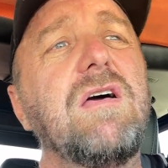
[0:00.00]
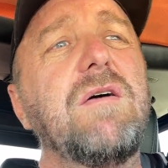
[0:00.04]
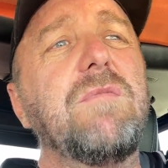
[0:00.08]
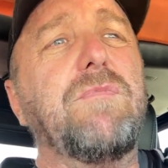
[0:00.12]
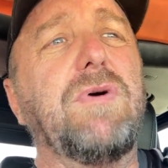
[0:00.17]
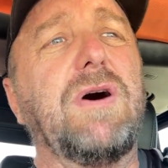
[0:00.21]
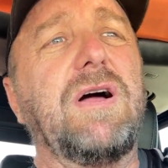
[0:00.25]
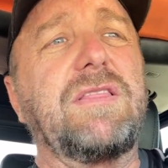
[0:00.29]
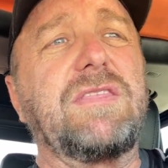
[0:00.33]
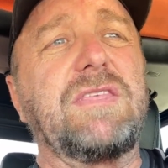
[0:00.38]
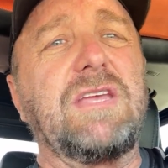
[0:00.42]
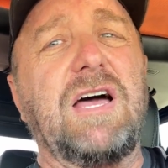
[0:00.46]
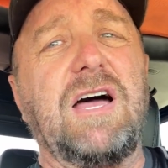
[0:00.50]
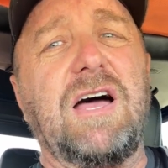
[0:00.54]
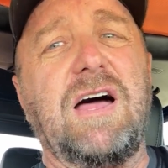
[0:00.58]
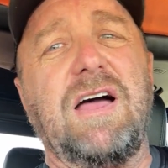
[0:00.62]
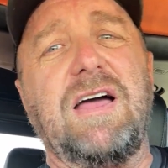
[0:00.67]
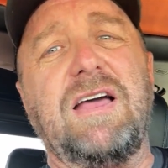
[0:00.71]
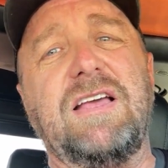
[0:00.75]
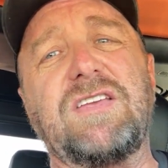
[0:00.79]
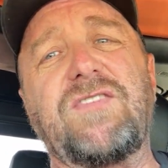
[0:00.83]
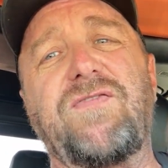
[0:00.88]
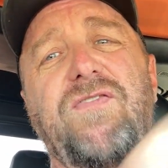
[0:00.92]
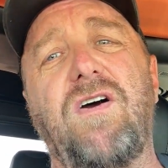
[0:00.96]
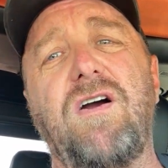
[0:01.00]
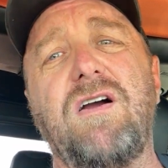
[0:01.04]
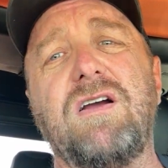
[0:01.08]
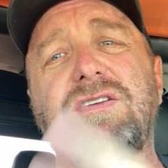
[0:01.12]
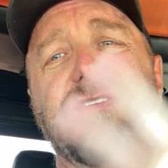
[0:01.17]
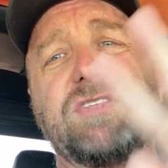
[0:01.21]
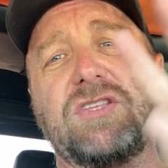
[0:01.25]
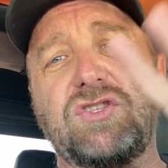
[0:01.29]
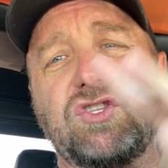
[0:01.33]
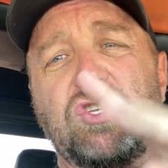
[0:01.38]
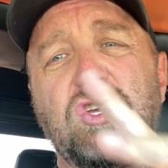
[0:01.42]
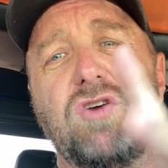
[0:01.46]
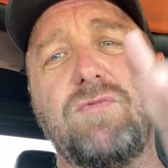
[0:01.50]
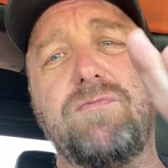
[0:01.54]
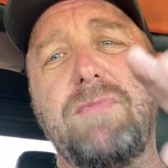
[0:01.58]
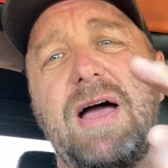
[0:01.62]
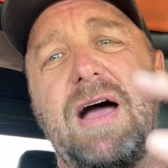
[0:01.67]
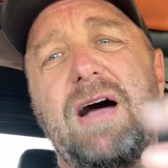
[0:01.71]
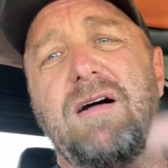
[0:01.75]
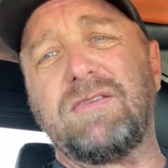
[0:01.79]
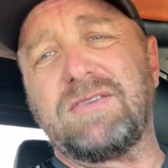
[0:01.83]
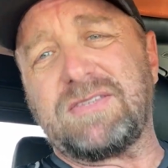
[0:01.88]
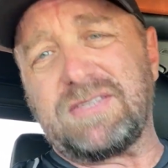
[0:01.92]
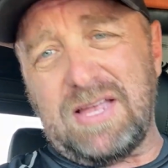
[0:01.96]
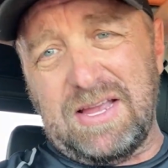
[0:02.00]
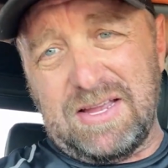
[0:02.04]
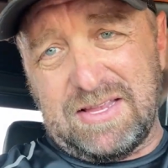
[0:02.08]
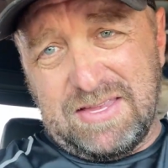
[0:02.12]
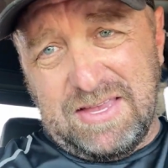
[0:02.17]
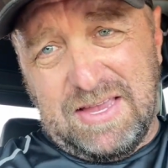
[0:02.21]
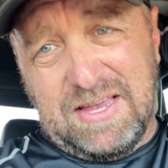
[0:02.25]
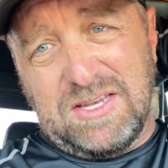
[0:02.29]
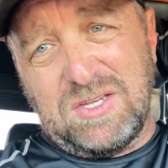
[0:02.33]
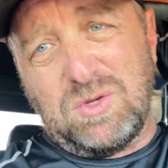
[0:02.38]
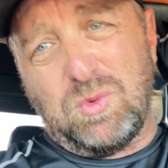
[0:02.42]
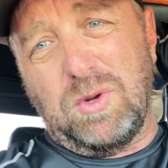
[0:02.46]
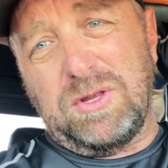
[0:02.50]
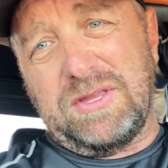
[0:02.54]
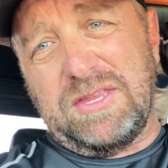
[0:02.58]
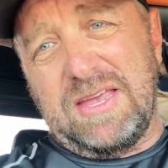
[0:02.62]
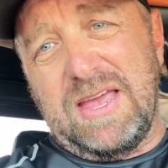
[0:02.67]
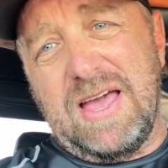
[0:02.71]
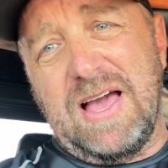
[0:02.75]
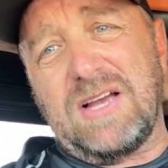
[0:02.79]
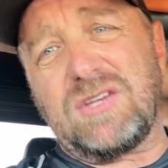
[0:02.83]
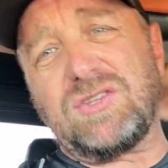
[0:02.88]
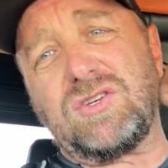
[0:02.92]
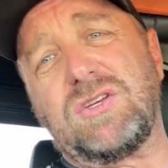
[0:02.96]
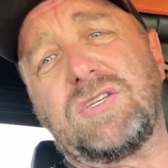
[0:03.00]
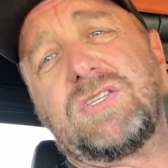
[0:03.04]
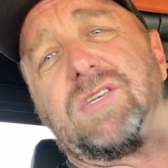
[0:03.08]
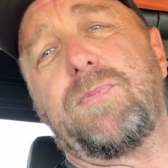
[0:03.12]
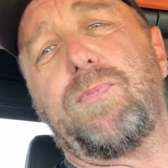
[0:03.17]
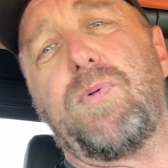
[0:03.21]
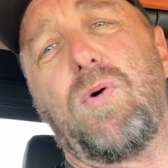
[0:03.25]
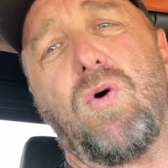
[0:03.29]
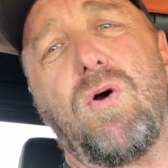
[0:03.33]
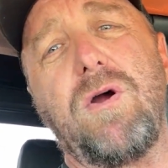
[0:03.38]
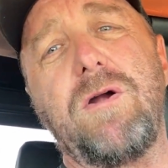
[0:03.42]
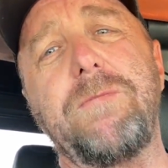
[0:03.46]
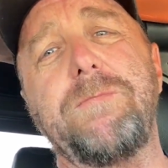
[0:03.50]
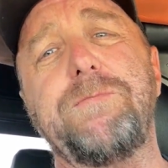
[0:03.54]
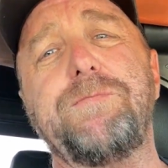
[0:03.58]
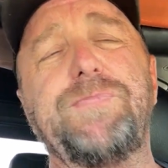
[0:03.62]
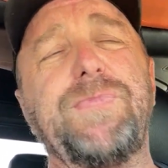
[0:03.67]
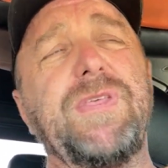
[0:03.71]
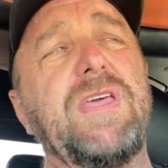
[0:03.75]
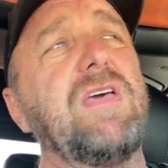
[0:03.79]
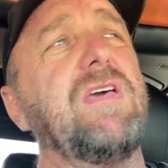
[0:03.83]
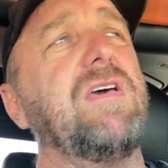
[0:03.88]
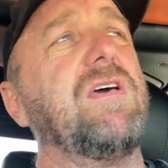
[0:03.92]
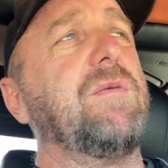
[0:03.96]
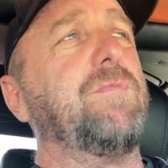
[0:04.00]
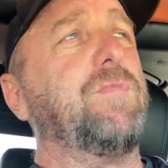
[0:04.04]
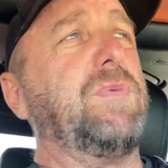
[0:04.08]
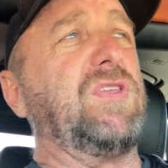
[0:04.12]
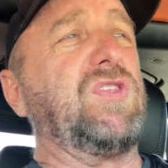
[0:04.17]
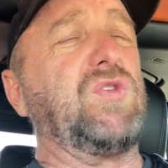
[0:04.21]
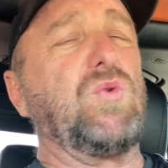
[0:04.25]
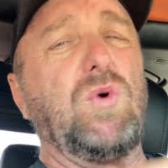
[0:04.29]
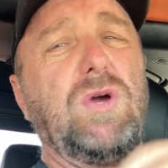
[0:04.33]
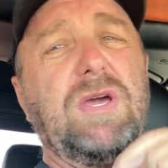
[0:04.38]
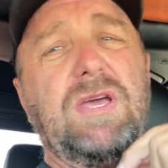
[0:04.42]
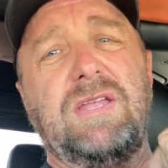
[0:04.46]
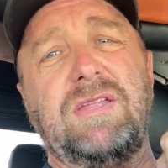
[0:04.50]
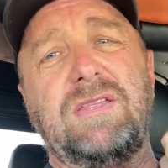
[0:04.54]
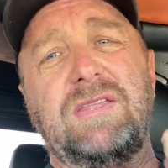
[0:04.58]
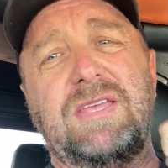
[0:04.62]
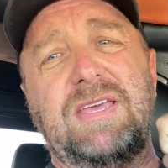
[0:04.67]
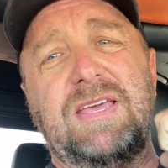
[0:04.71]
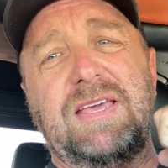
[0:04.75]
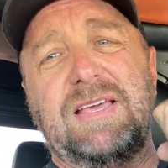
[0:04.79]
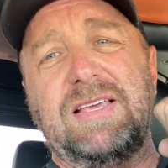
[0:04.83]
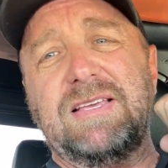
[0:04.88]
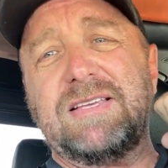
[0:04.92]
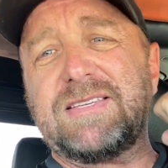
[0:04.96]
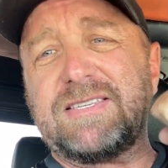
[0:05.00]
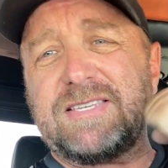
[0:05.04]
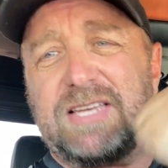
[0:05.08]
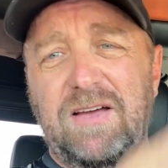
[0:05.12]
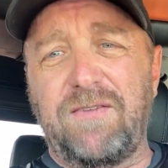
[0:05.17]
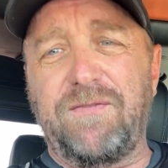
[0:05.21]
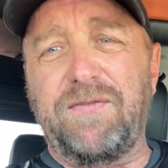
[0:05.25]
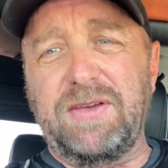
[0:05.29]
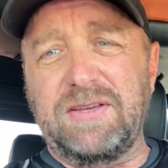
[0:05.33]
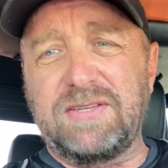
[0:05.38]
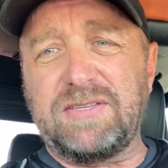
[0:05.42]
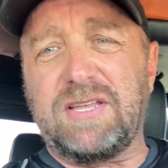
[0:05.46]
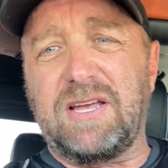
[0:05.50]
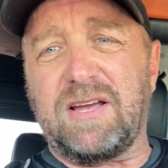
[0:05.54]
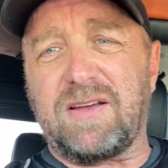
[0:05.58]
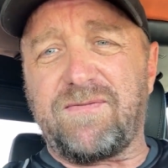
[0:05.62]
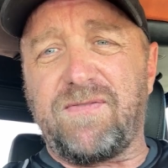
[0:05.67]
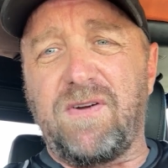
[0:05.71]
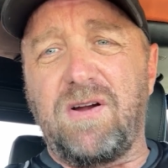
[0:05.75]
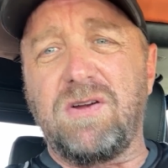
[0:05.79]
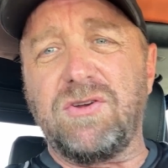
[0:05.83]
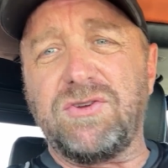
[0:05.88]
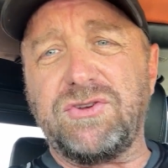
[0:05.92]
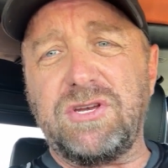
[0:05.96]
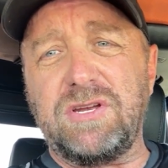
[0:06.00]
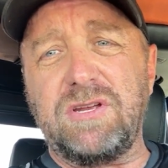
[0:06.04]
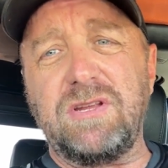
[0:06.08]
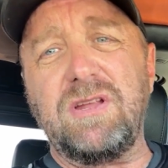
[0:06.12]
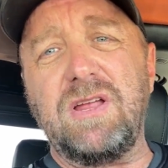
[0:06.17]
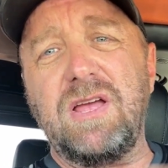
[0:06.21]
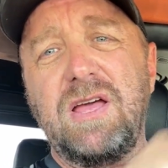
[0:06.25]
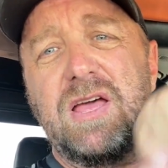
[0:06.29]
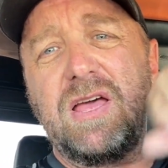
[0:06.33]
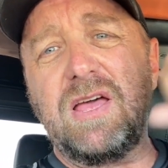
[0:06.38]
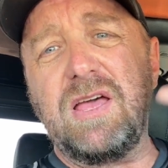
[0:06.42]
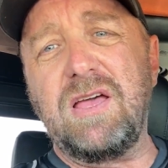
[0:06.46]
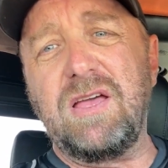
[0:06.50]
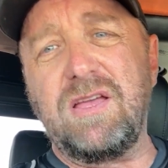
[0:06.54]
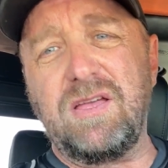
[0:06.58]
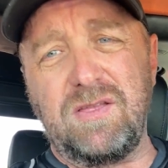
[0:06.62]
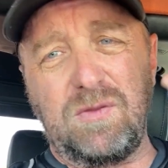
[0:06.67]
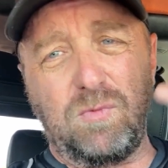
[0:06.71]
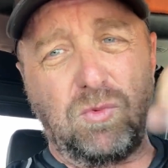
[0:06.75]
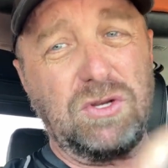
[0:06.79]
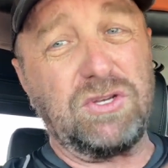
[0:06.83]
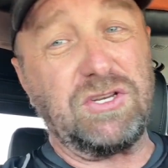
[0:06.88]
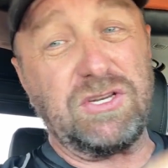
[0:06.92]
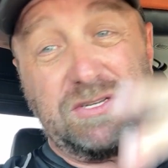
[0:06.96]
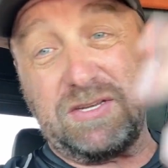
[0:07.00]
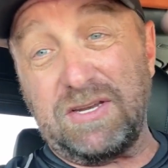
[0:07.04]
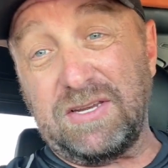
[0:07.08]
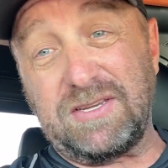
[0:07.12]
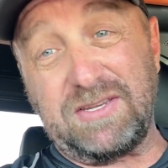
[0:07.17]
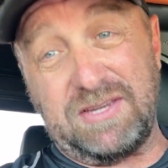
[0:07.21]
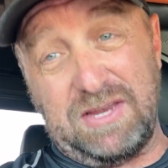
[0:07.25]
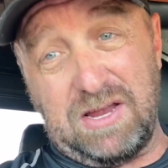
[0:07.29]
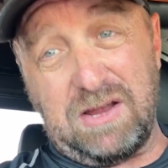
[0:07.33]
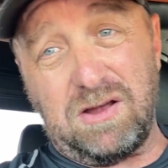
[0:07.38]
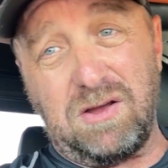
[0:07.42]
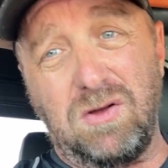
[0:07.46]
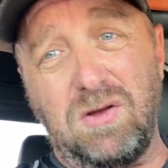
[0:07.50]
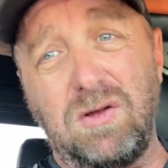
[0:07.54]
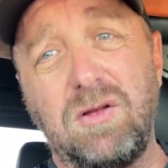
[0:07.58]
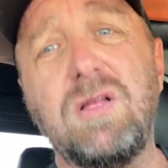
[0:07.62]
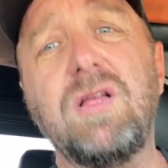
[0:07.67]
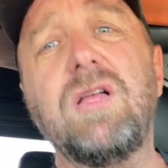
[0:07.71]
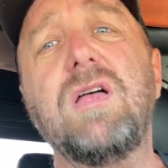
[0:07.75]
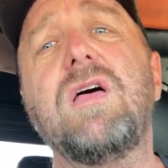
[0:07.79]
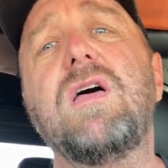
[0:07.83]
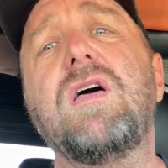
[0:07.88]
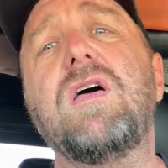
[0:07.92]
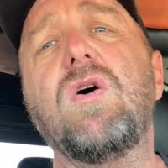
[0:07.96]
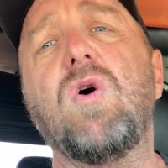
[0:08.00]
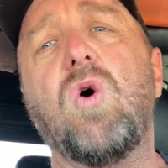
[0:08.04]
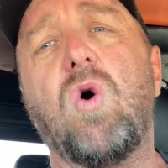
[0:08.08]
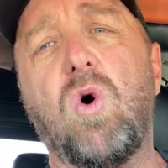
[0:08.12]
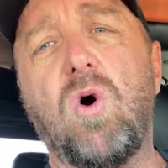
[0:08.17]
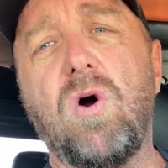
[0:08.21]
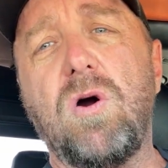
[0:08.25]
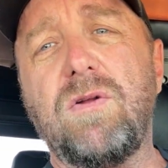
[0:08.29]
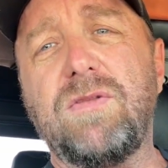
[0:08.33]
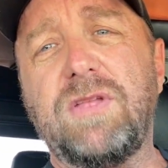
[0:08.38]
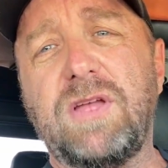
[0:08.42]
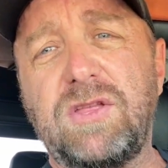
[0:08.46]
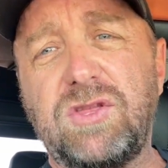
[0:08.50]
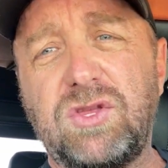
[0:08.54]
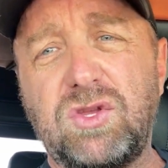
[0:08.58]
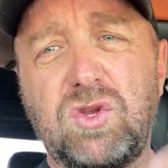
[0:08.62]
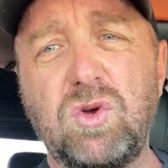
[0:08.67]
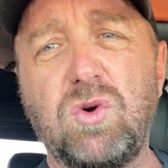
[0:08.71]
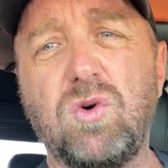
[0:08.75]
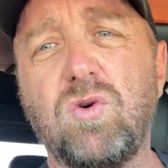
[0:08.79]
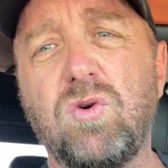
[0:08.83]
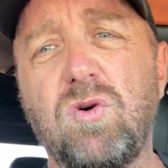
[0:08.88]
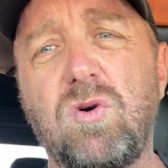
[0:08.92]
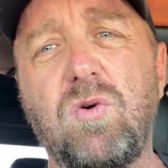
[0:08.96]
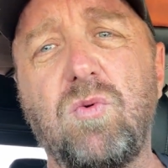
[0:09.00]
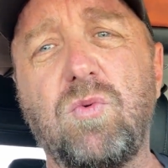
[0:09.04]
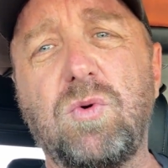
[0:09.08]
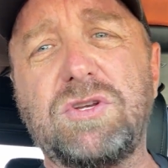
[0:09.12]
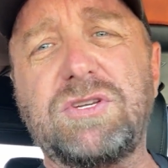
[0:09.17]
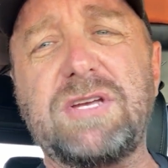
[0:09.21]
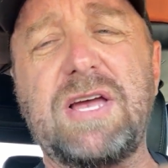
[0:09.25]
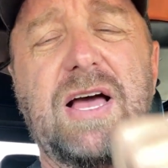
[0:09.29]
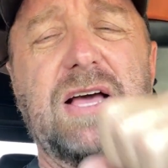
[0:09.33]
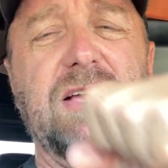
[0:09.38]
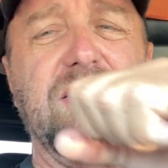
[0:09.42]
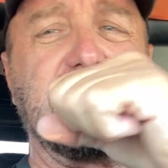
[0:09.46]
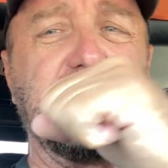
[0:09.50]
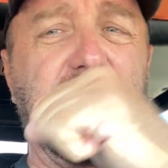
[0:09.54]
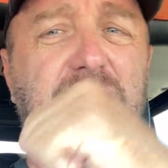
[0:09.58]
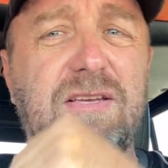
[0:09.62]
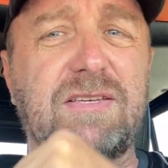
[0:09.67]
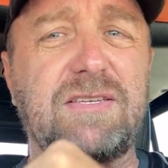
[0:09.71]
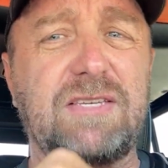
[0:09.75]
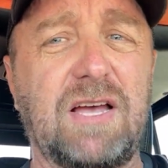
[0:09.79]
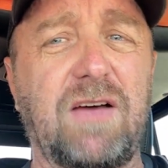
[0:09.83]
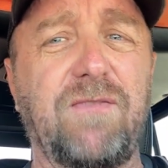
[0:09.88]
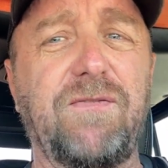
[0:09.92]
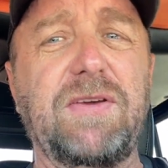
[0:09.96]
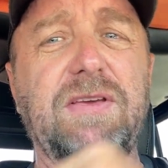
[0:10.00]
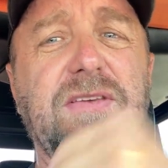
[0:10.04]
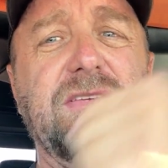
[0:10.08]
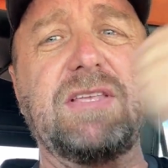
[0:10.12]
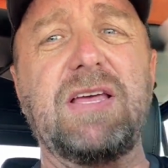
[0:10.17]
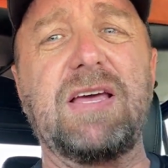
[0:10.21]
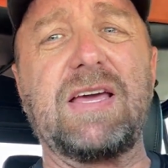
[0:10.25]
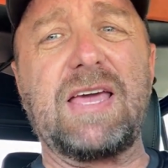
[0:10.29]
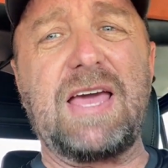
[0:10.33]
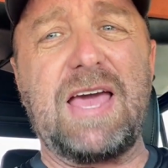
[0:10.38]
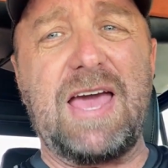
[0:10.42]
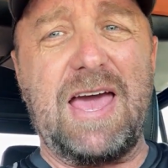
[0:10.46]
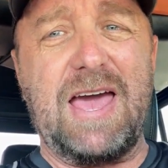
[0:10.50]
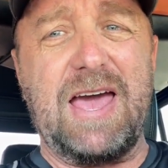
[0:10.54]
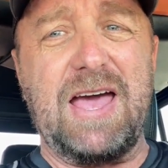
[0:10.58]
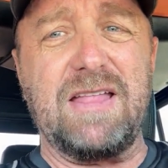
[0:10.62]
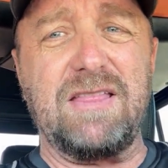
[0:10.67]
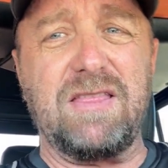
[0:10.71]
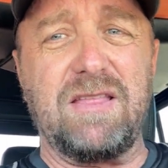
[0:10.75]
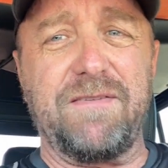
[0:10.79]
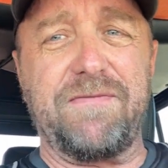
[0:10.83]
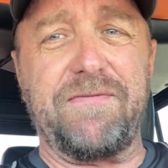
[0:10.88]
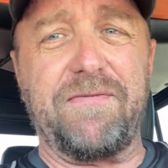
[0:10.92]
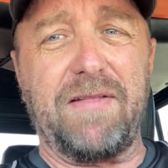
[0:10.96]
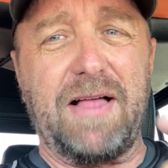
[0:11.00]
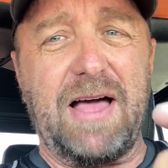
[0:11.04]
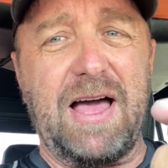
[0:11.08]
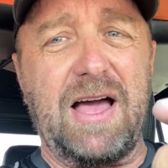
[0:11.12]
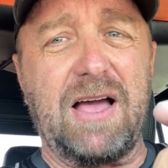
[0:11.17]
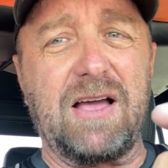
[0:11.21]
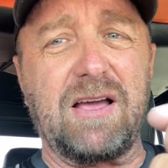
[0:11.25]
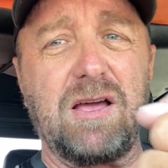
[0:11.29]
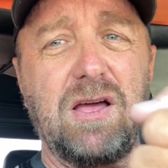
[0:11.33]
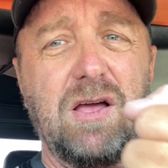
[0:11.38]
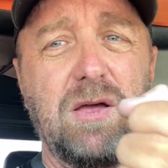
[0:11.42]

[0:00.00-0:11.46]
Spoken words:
But as far as the two mounts like this with the extra support, between the selfie stick version, which is a single, or the dual, which has the selfie stick and the flag